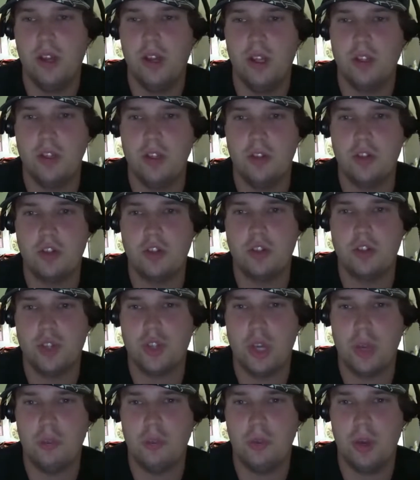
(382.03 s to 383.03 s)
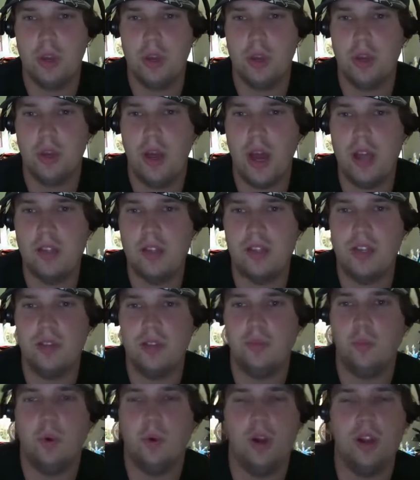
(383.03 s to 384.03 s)
Good shit, but I
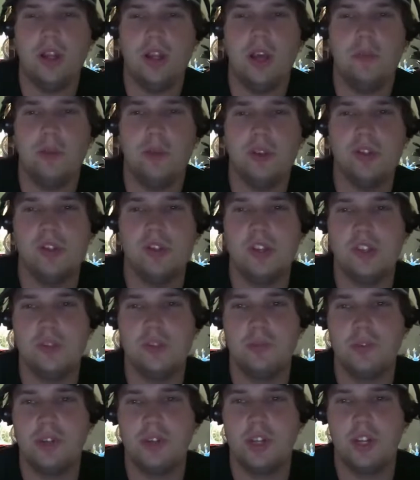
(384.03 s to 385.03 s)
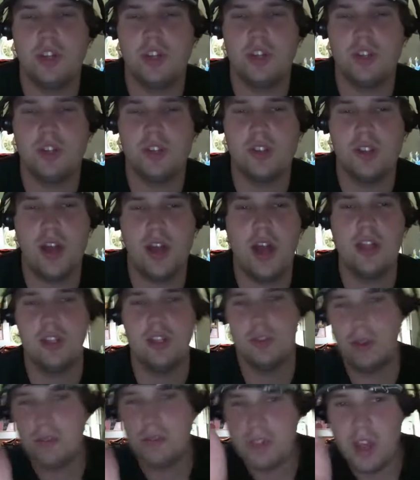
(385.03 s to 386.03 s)
did want to get my season predictions, and I
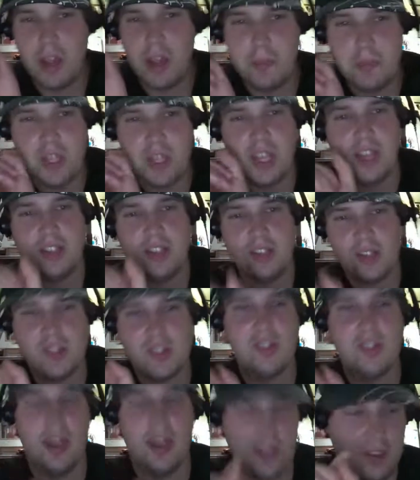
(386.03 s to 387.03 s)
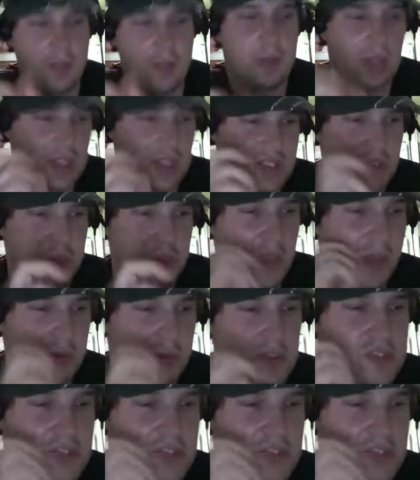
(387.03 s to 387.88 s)
do have to update slightly because the Penguins